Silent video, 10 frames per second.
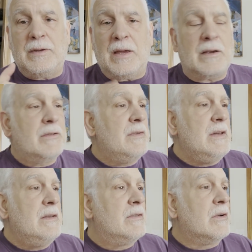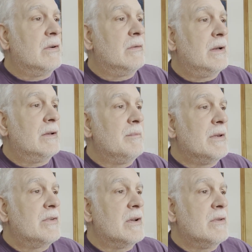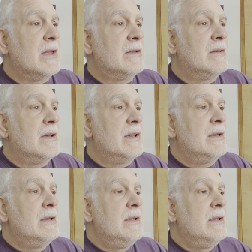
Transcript: X feed, so I'll make sure I do that today.